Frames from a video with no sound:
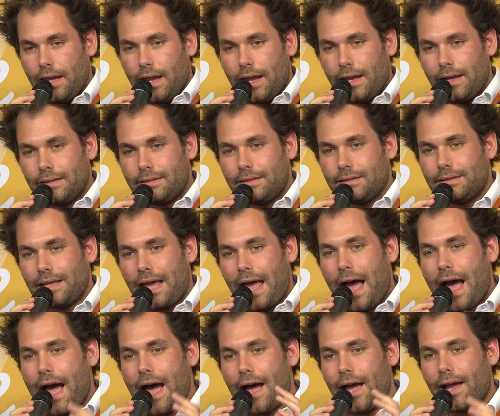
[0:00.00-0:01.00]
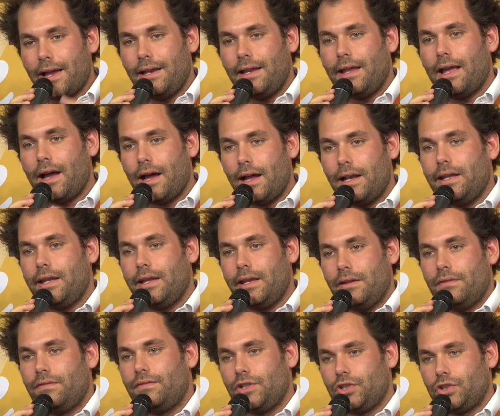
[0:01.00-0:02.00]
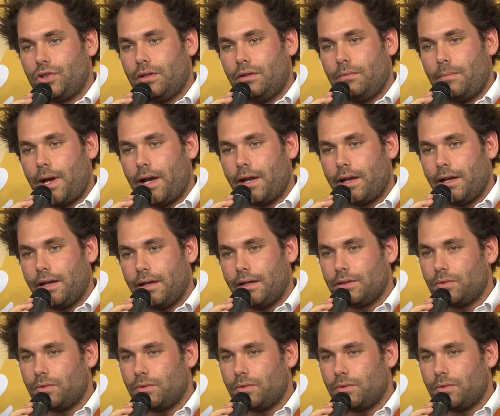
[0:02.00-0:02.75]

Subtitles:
And this is a highly inefficient market.